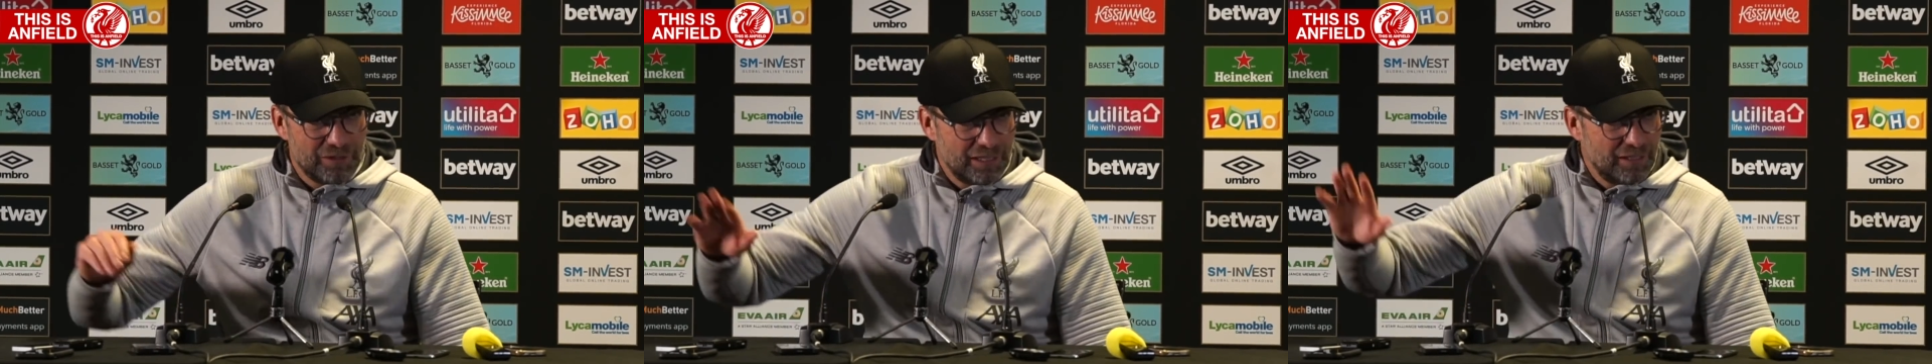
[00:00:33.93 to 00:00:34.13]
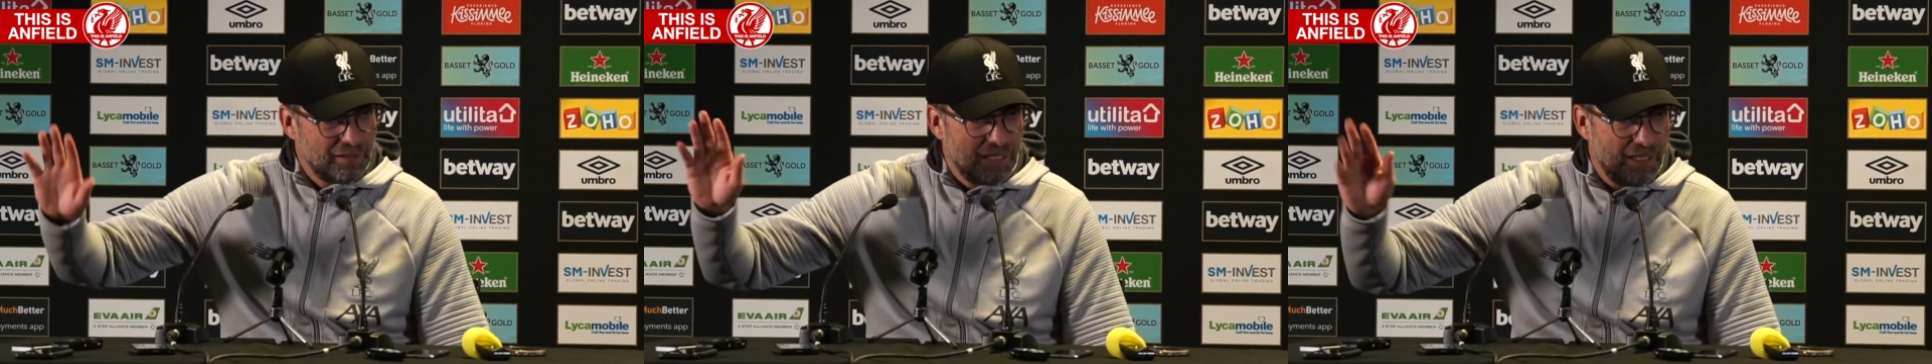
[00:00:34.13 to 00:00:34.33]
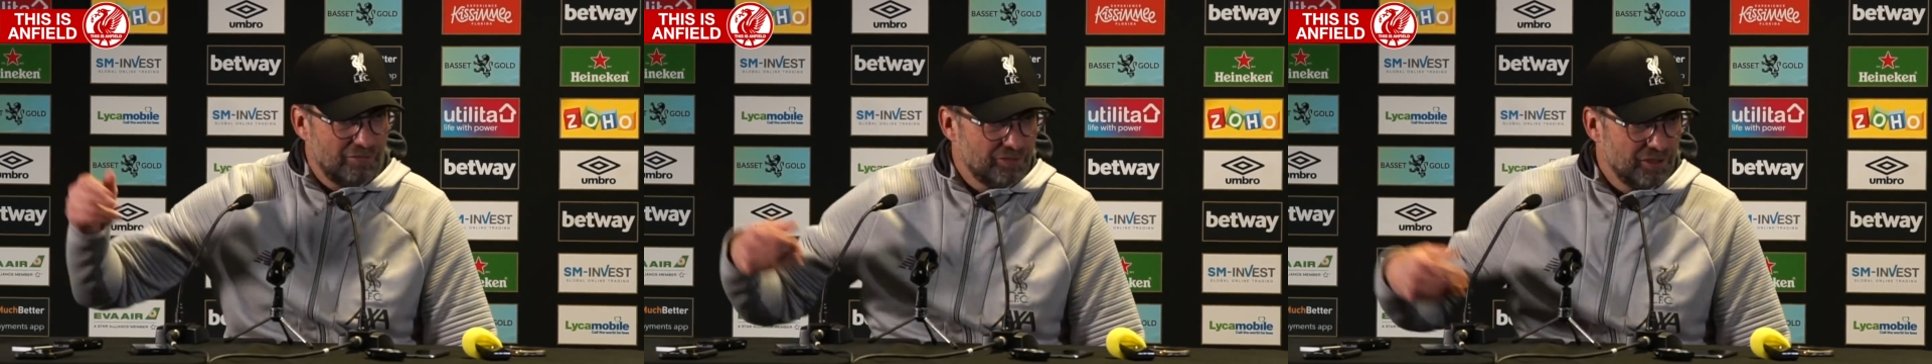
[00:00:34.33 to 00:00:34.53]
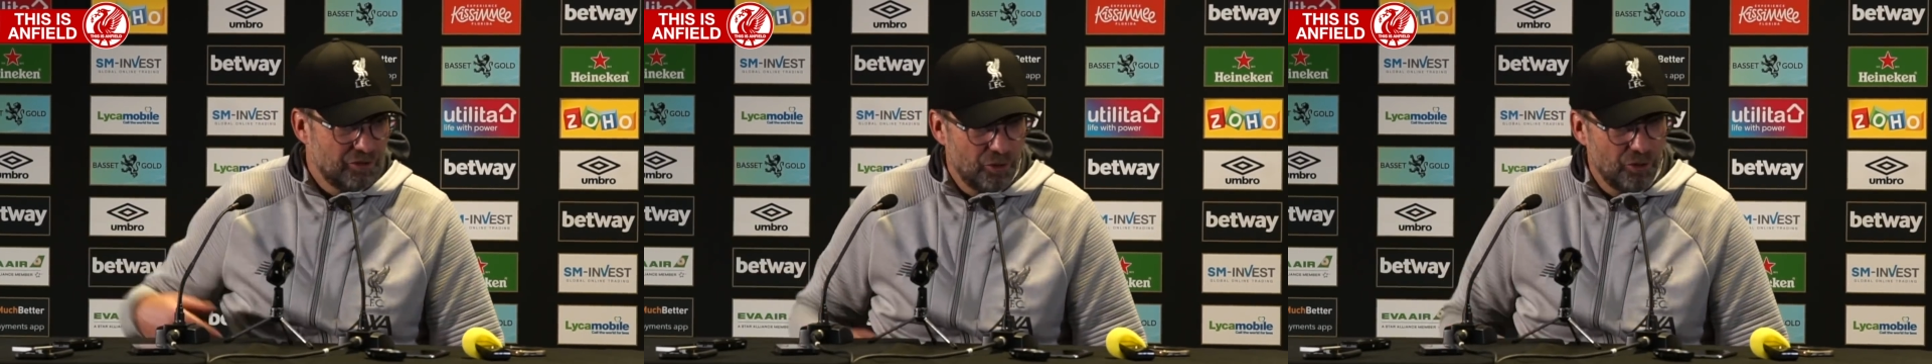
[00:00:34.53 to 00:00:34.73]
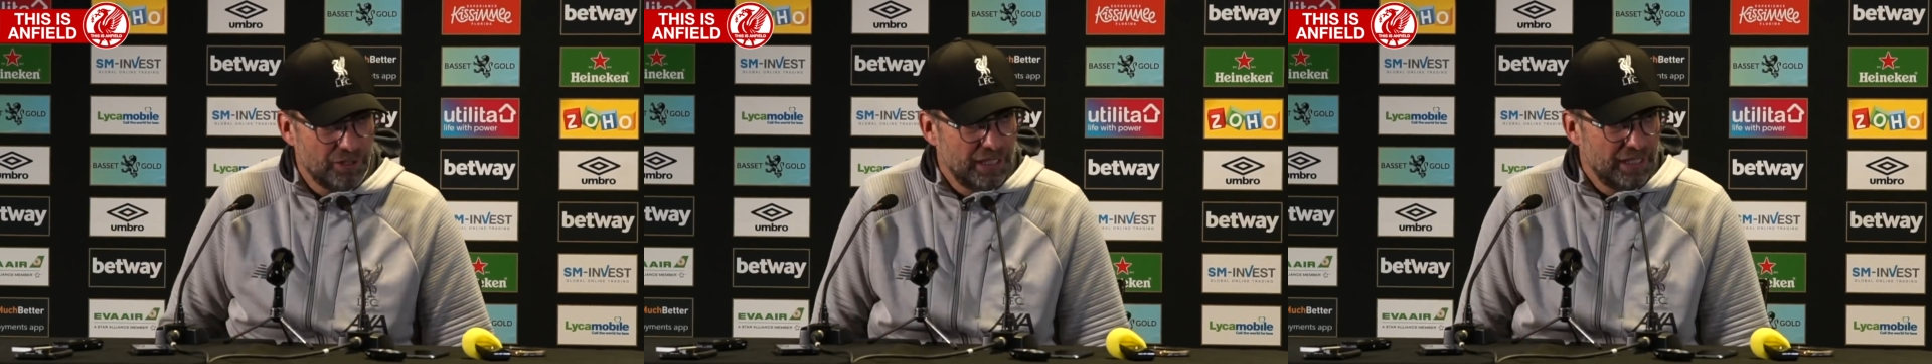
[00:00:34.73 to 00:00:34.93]
and after
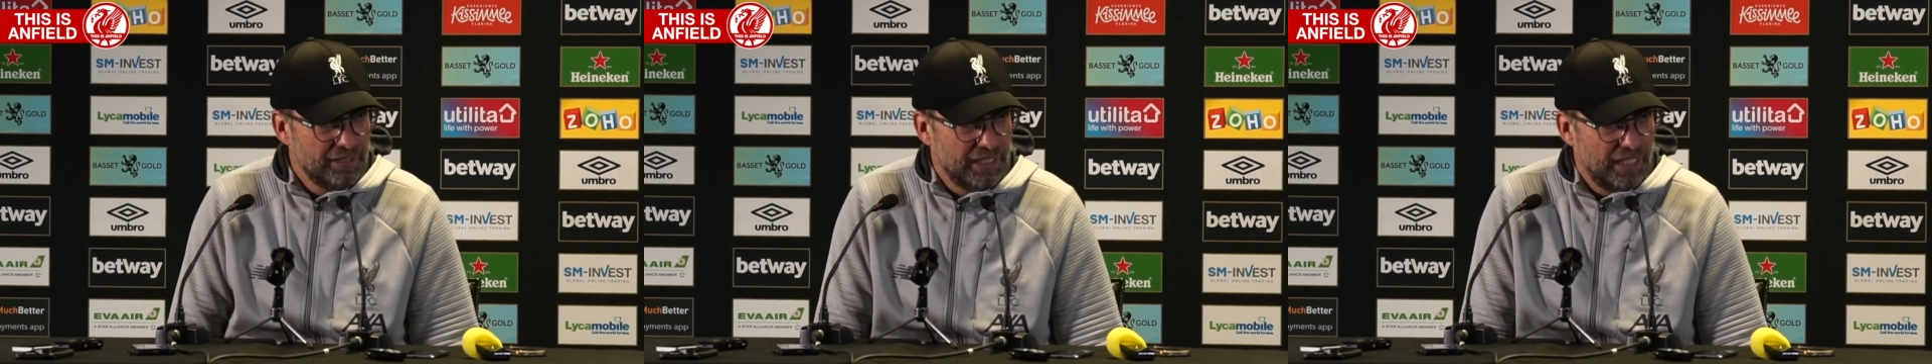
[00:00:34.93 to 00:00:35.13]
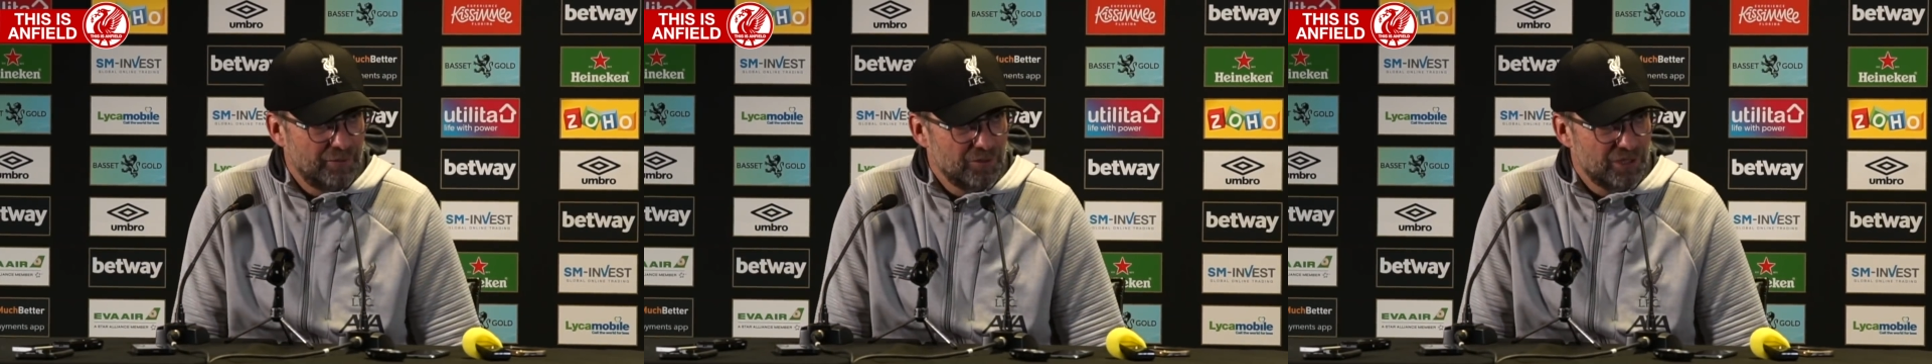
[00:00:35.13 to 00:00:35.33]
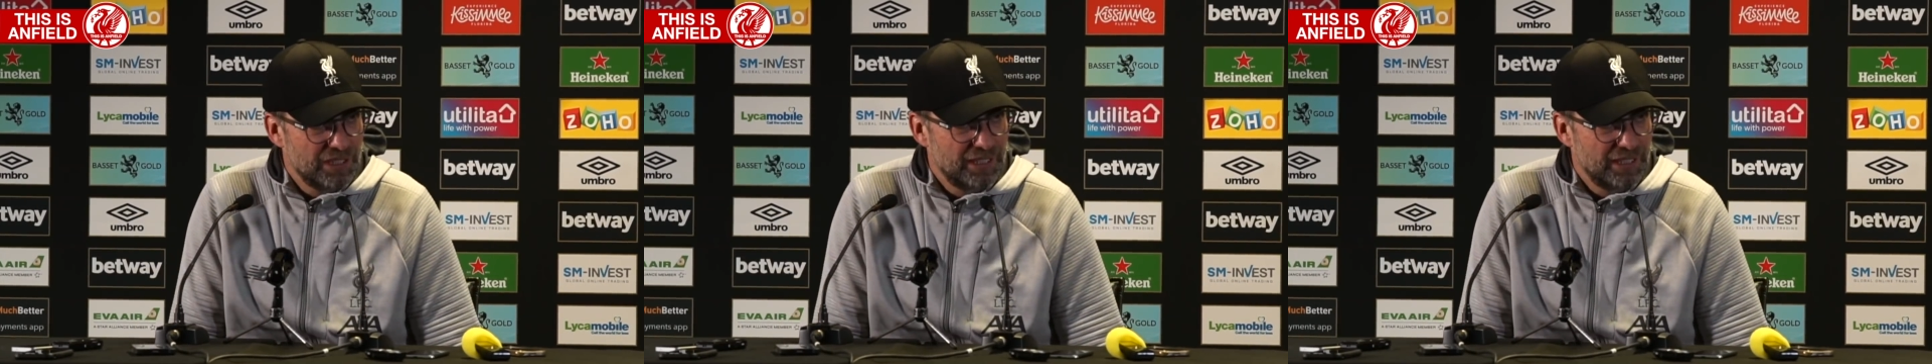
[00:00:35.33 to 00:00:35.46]
thirty-eight games,